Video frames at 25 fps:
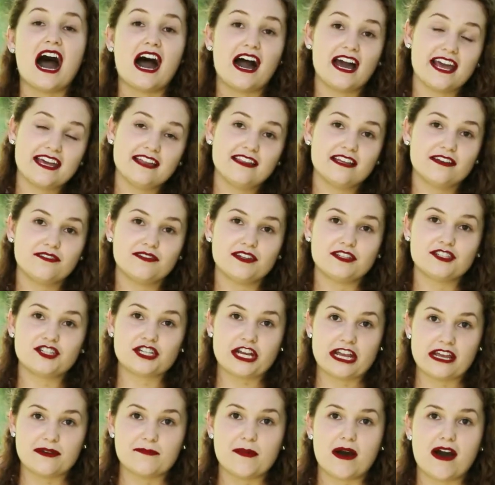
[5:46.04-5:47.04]
I live in
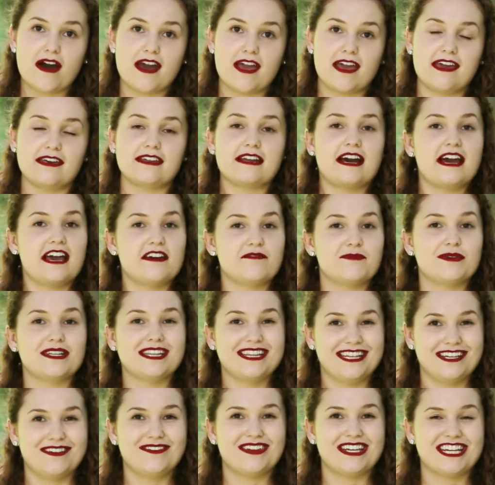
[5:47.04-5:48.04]
Chiang Mai and I have
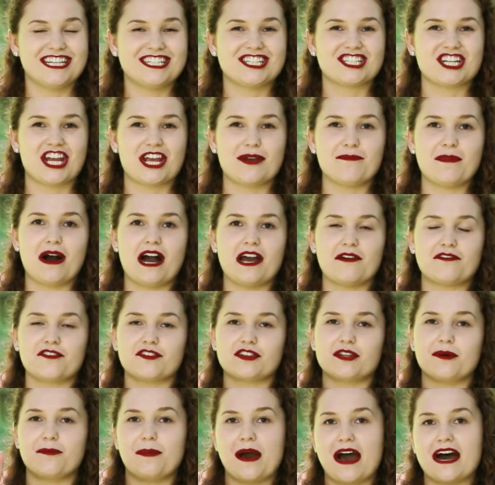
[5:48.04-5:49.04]
been living in Chiang Mai
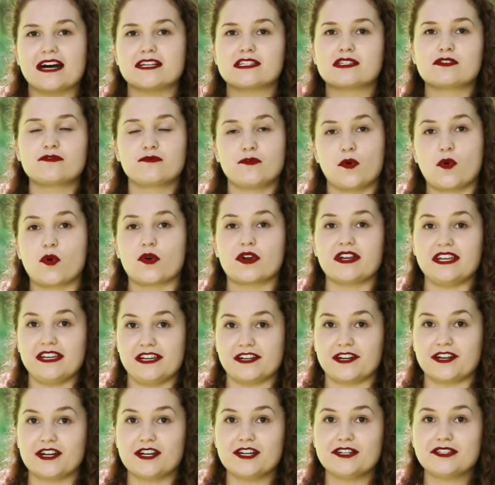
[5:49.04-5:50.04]
for the past 4
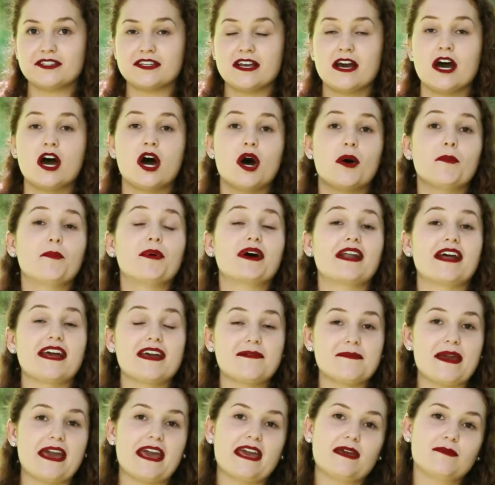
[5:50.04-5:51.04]
years, but I
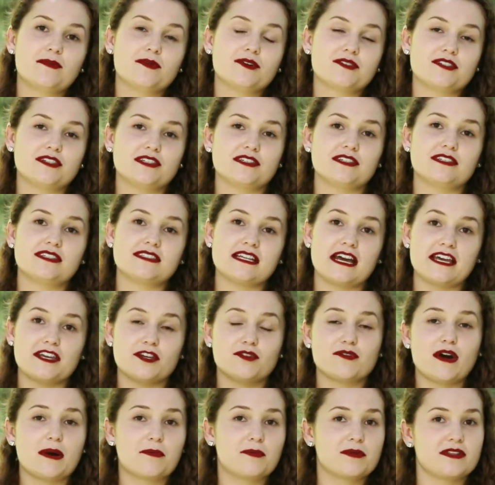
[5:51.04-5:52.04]
am able to set
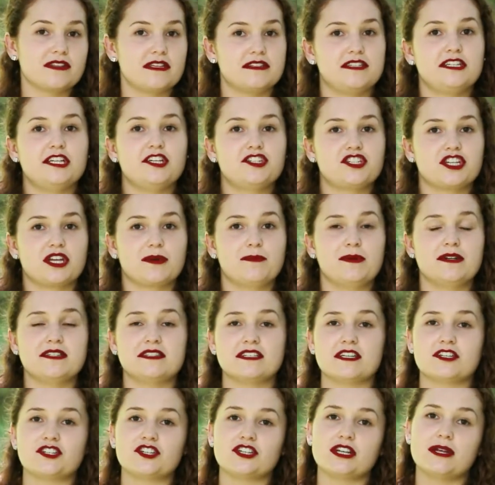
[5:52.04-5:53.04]
you up with a teaching
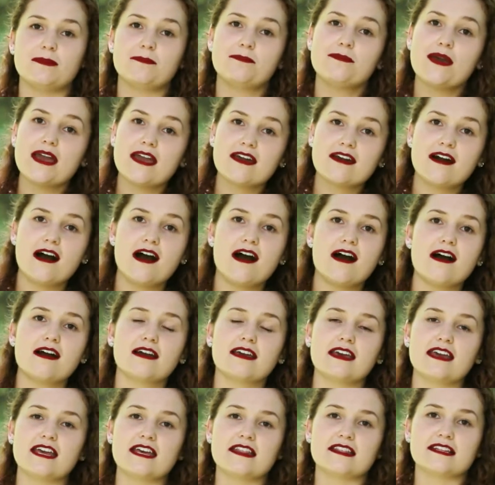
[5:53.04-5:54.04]
position in
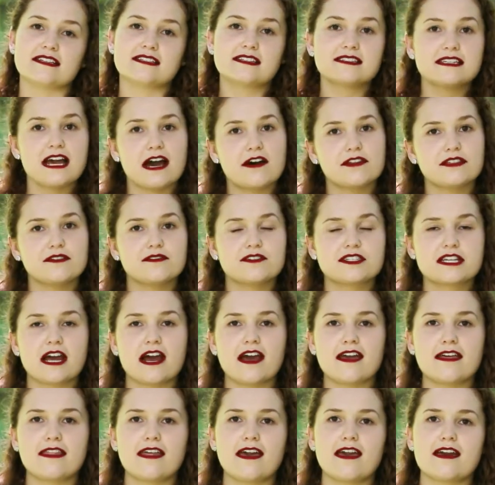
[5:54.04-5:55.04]
Bangkok, in the south of
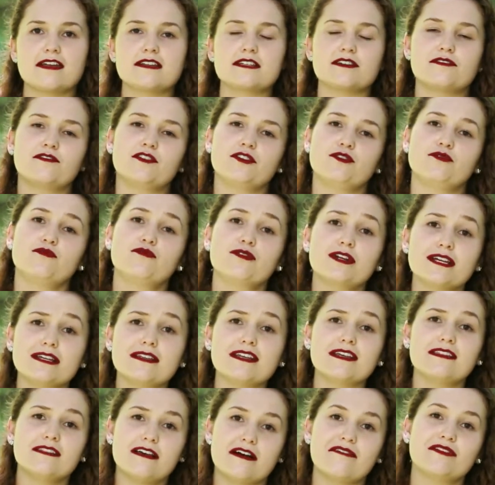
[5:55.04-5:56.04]
Thailand. If you
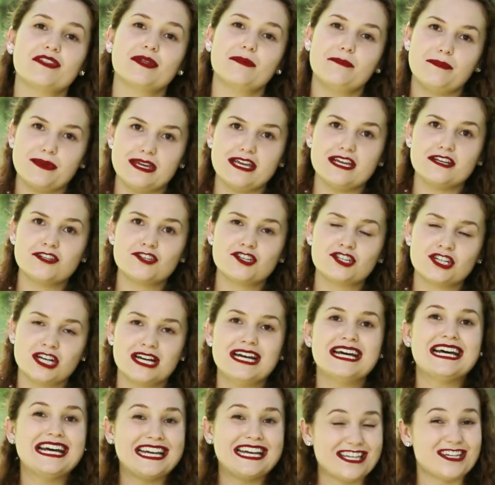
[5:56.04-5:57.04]
really love the beach,
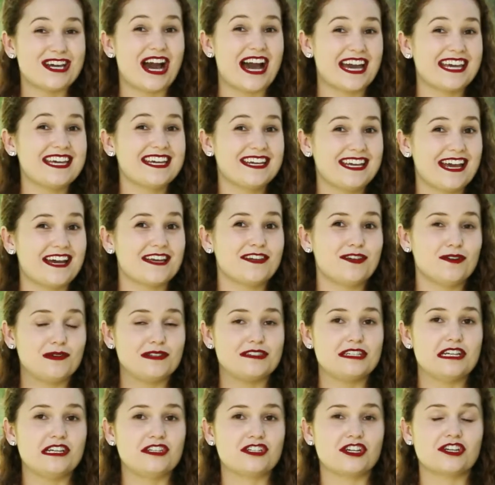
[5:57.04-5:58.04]
I can get you a
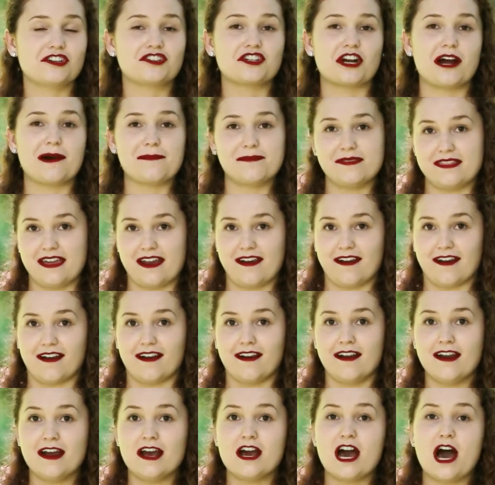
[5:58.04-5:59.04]
teaching job
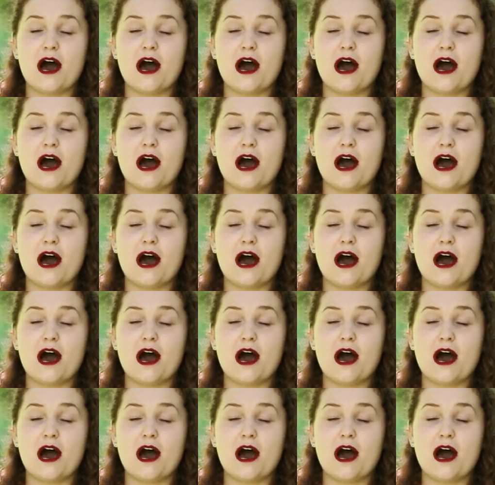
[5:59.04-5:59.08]
there.